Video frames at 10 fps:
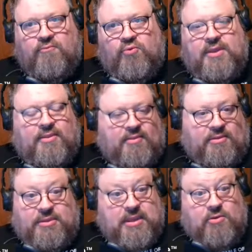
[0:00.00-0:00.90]
really
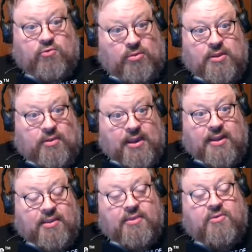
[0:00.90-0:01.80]
did truly
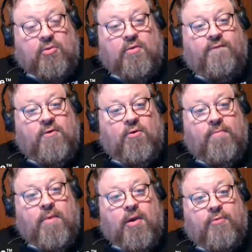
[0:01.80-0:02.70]
like the Solo
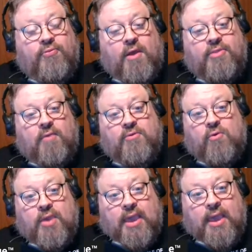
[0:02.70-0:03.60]
film or thought that was
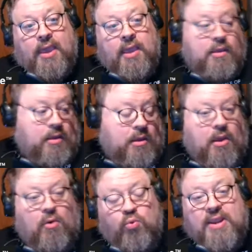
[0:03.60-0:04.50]
okay,
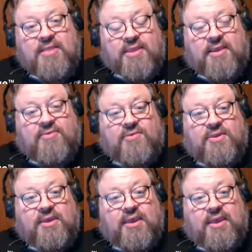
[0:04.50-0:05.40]
read this
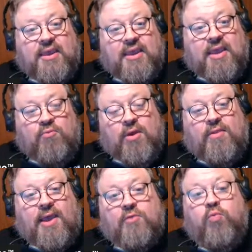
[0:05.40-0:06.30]
and
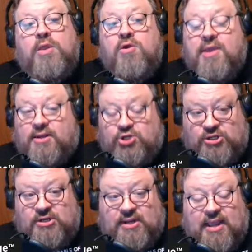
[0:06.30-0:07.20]
realize what you got
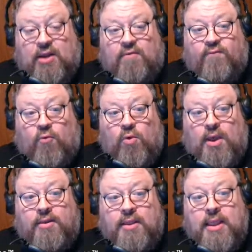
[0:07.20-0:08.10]
cheated out of, for
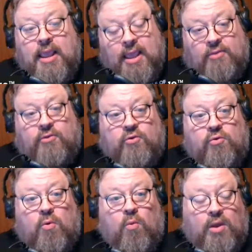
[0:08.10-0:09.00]
one, and
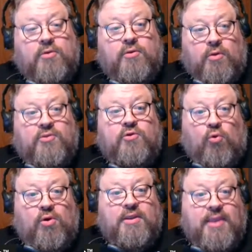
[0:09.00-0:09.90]
two, what good
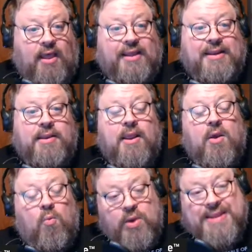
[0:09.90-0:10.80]
storytelling
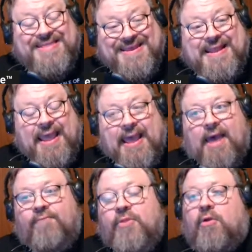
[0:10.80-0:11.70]
we did
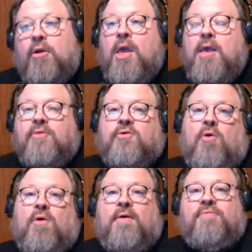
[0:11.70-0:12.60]
have there.
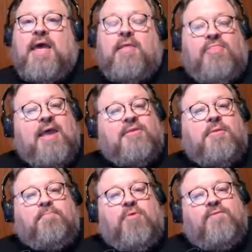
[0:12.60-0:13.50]
So if that's
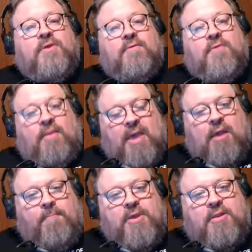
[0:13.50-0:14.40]
the perfect, in my
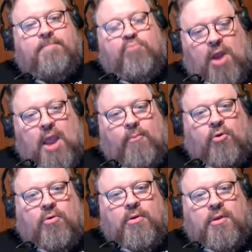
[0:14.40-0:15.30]
opinion,
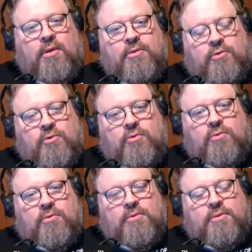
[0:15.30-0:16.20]
primer
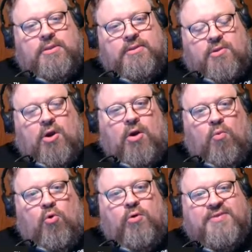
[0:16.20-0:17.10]
to the Star
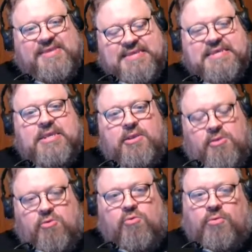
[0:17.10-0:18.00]
Wars
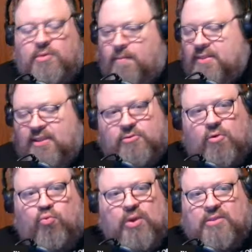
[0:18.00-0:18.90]
EU. I mean, let's
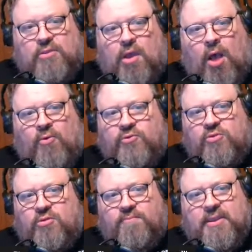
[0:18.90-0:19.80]
go right almost
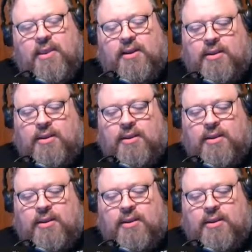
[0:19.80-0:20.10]
to the beginning.